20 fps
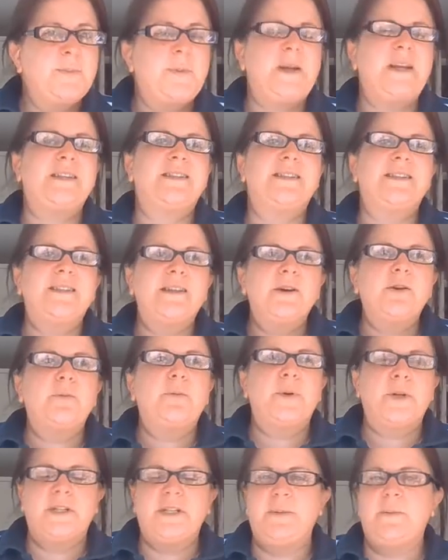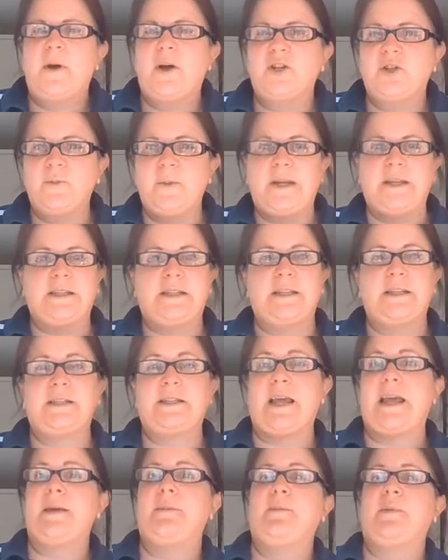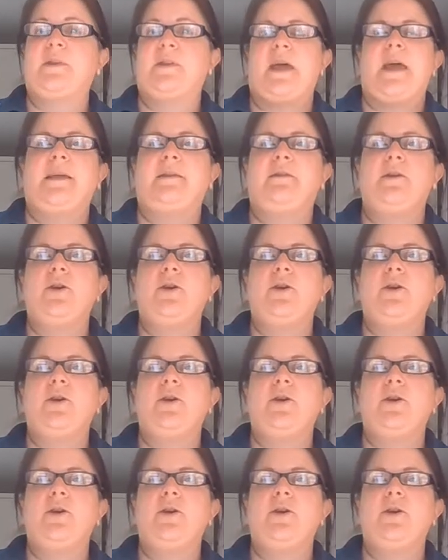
but it still pretty much means the same thing